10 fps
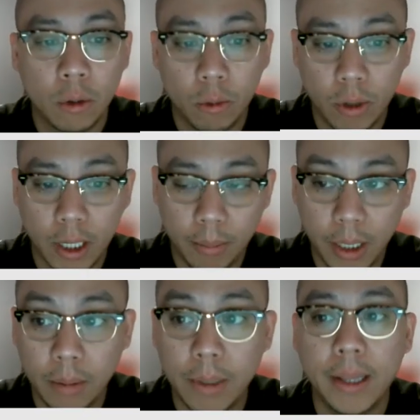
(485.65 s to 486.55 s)
What I
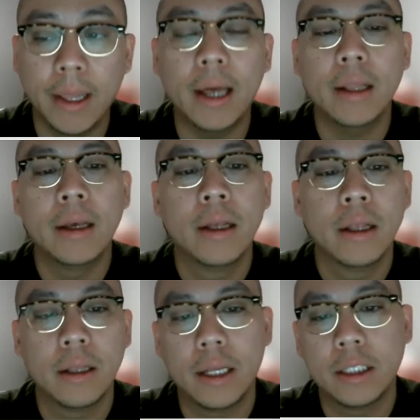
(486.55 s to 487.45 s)
mean by that,
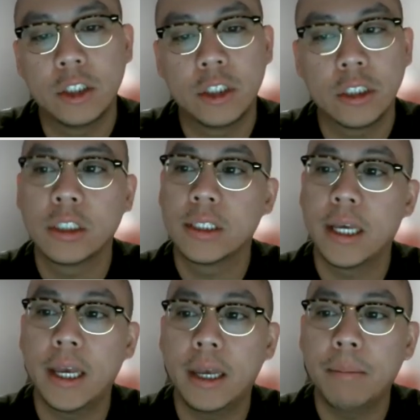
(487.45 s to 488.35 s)
let's just
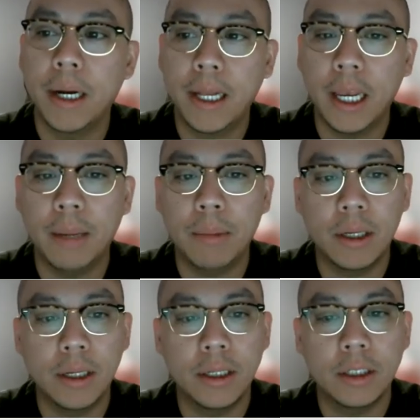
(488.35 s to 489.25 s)
say my name
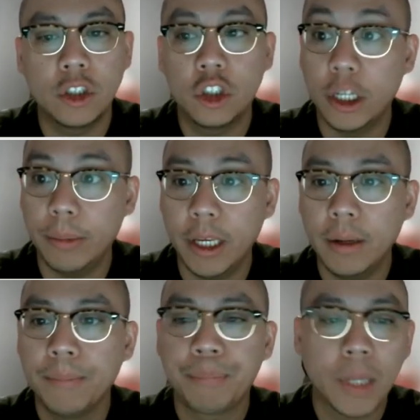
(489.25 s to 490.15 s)
is Jimmy,